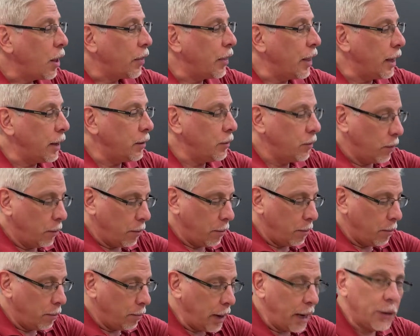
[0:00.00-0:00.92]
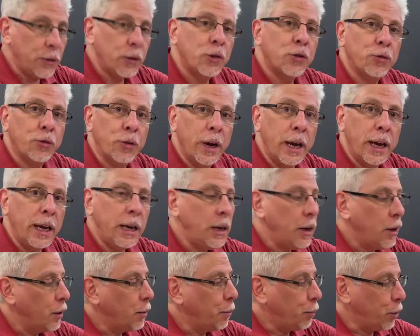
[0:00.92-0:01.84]
Then made the tray,
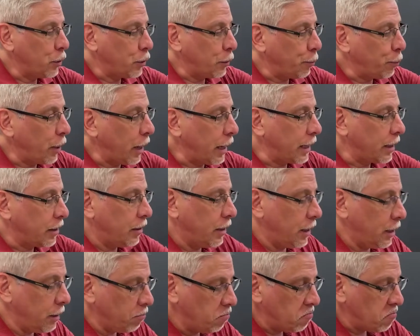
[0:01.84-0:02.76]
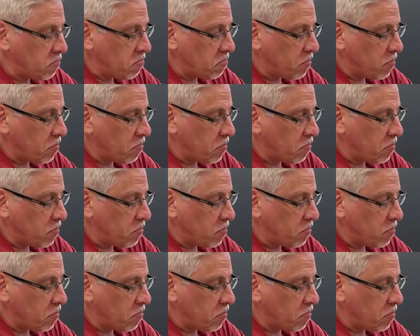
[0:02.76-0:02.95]
put the product in.